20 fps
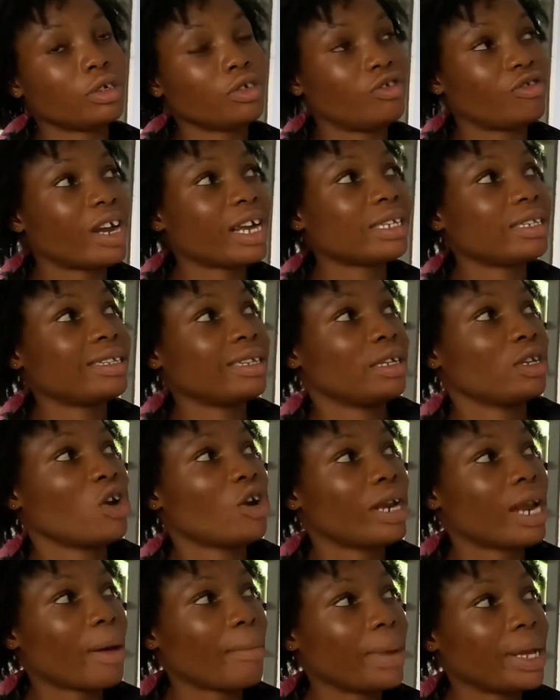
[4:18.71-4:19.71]
dressed in
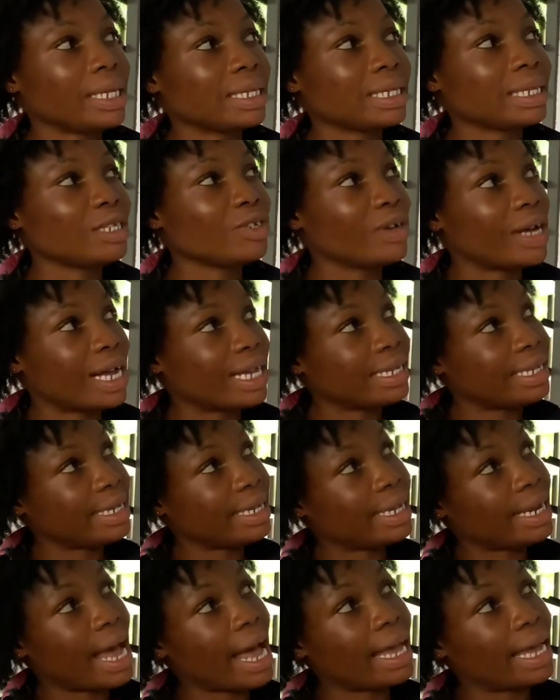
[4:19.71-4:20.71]
ornament. You can
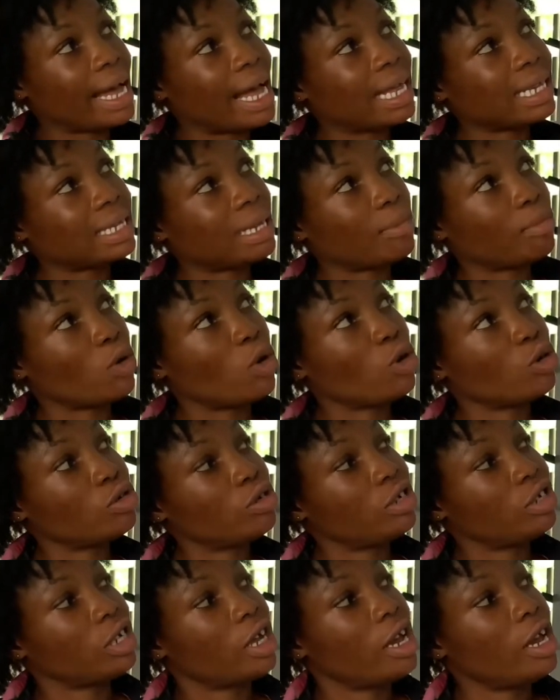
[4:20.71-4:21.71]
see that he has a
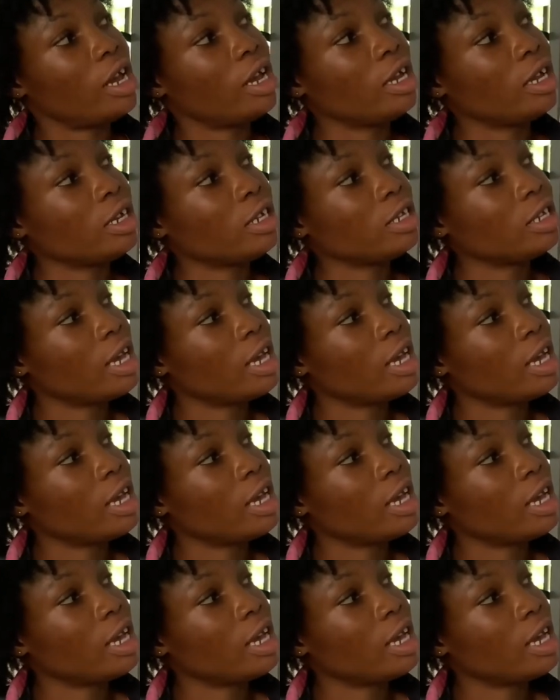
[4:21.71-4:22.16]
gold chain.